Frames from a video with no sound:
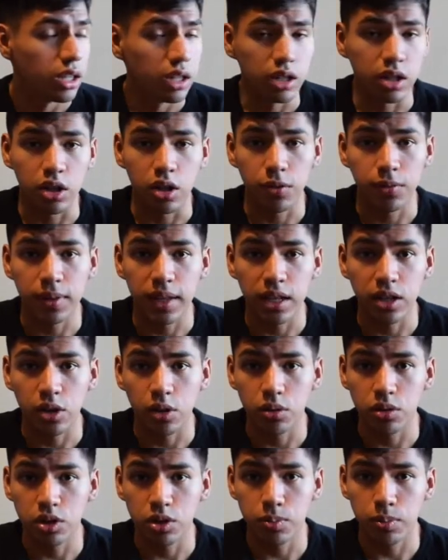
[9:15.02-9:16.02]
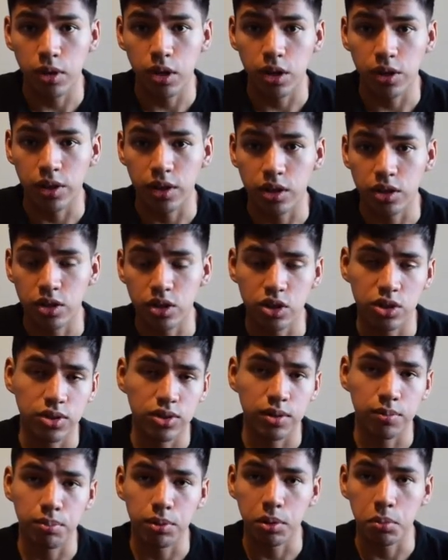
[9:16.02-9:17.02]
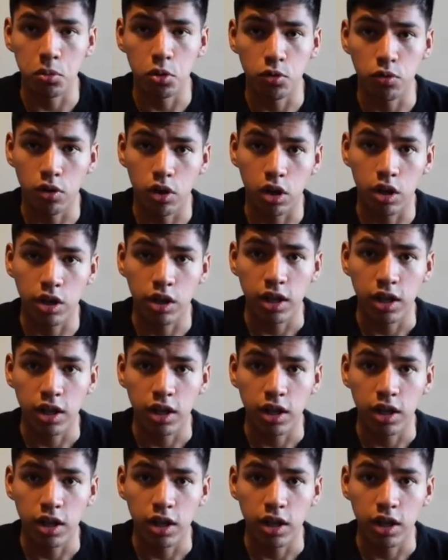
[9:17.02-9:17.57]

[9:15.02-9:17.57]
If they don't respond, then just simply move on.